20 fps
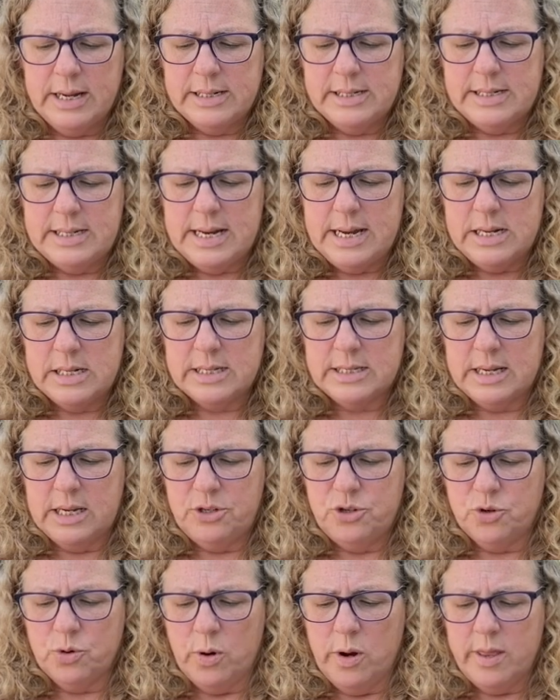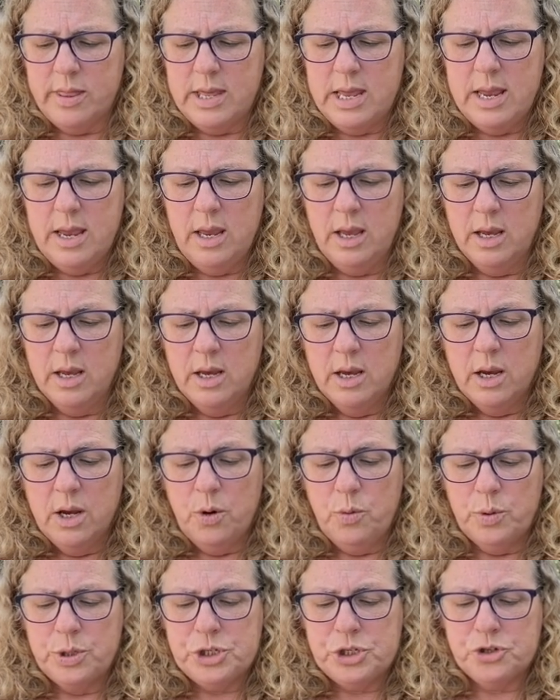indeed," said Dorothy,
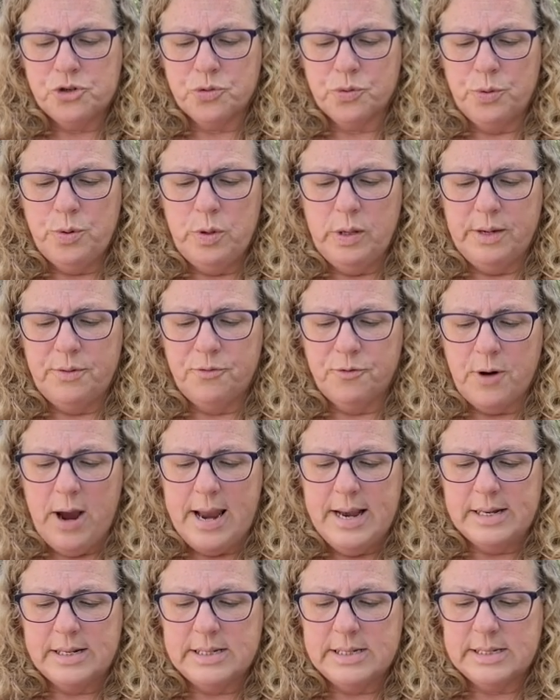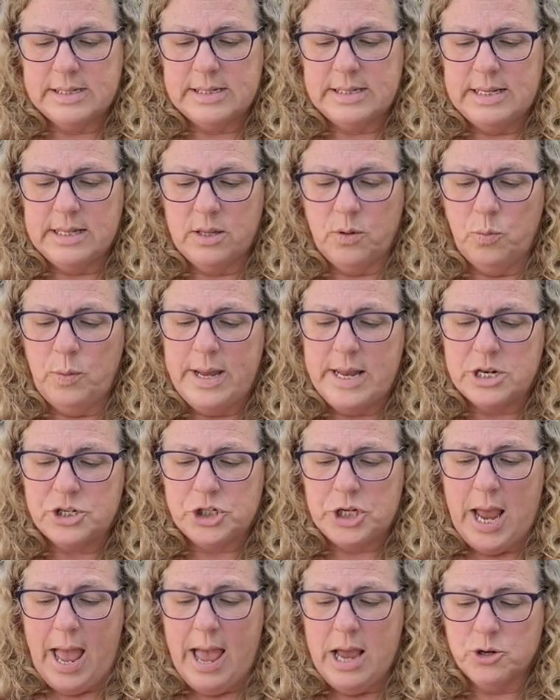who was truly frightened to see the
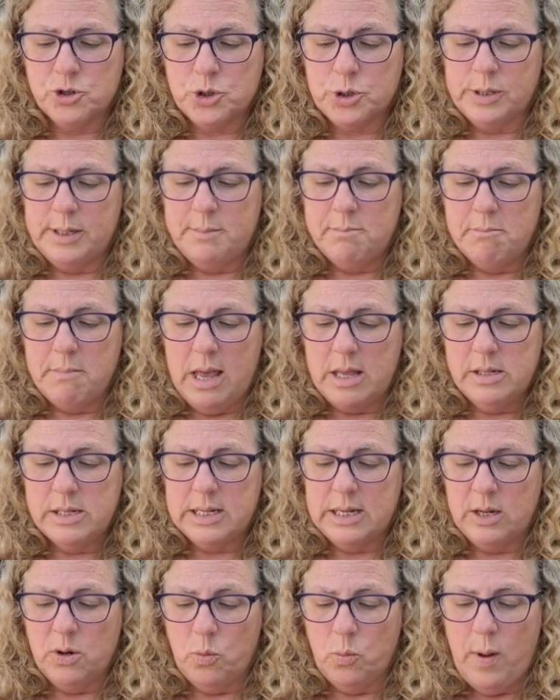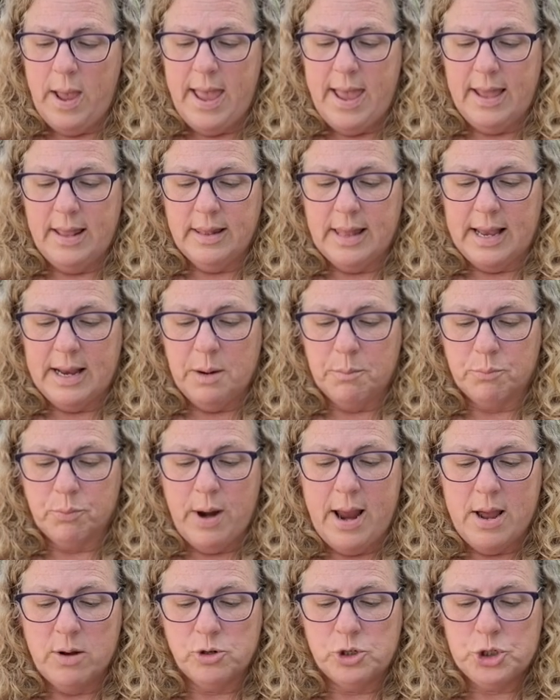witch actually melting away like a
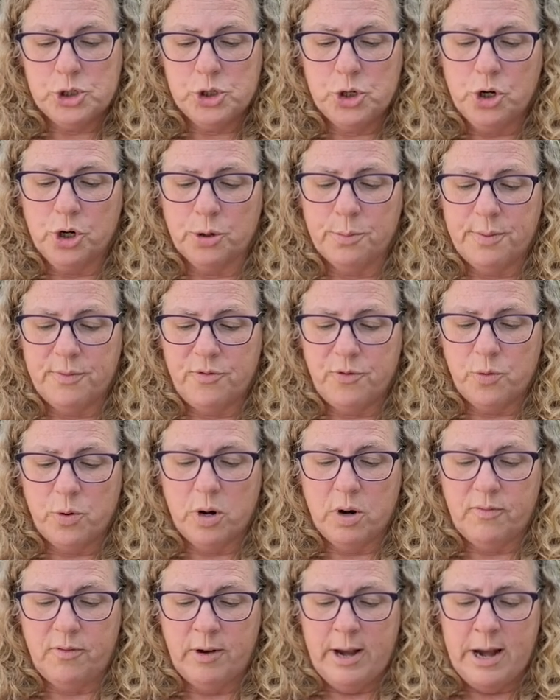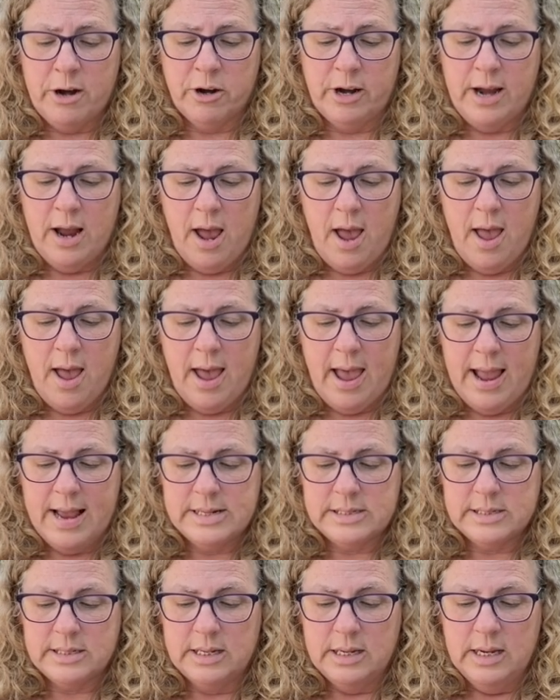brown sugar before her very
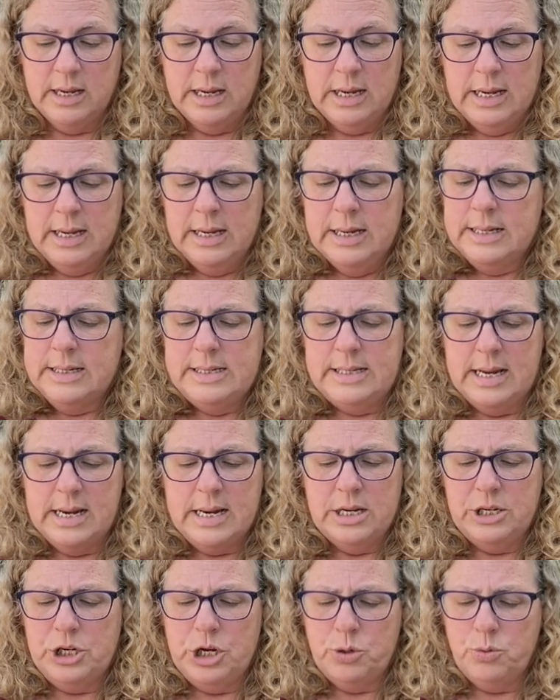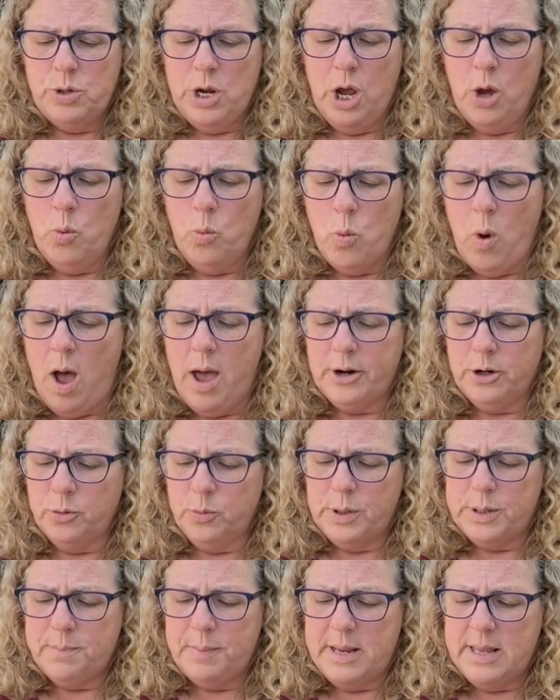eyes. "Didn't you know water
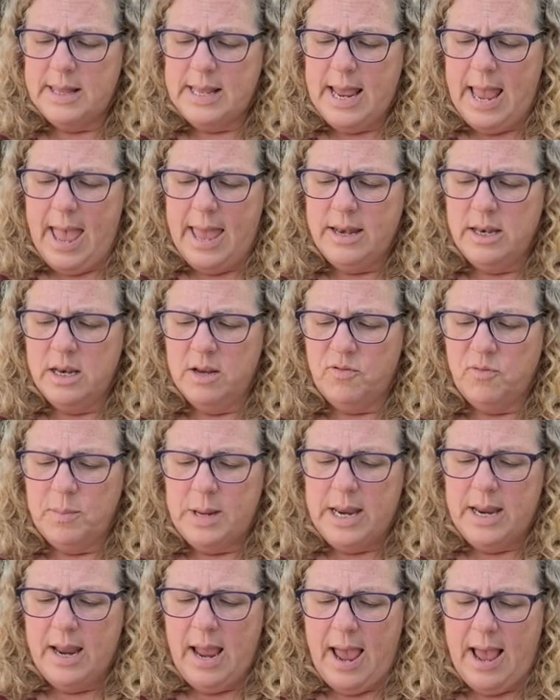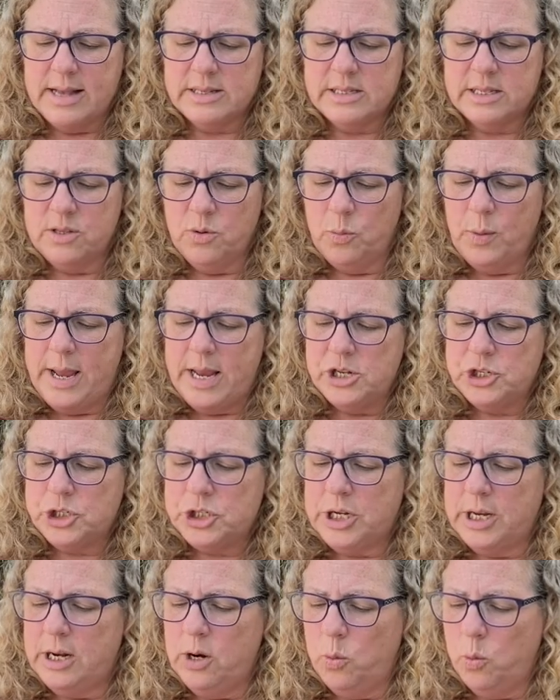would be the end of me?" asked the
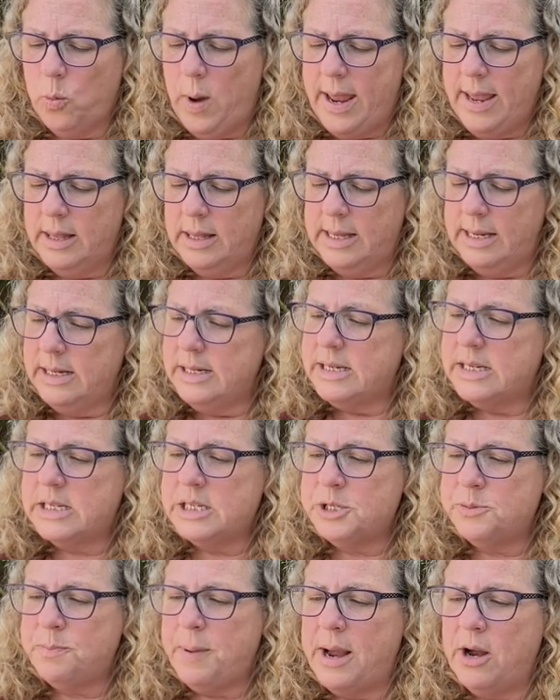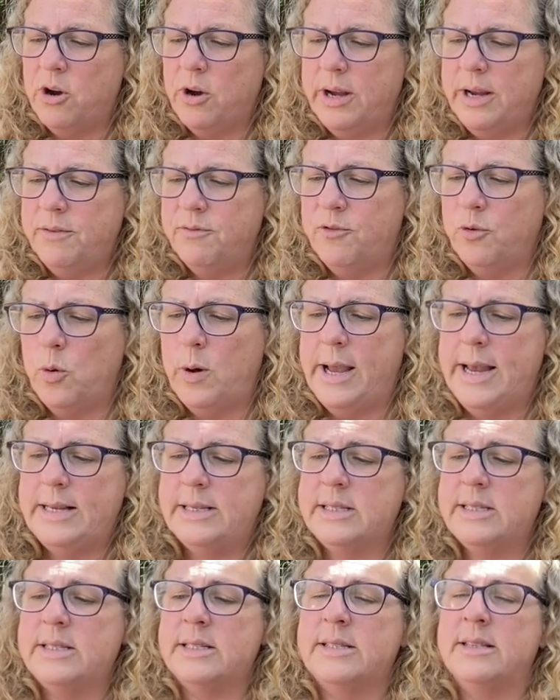witch in a wailing, despairing
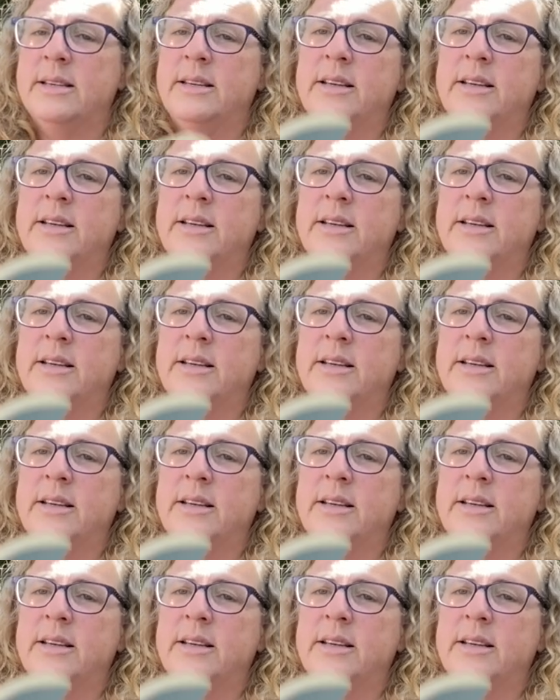voice.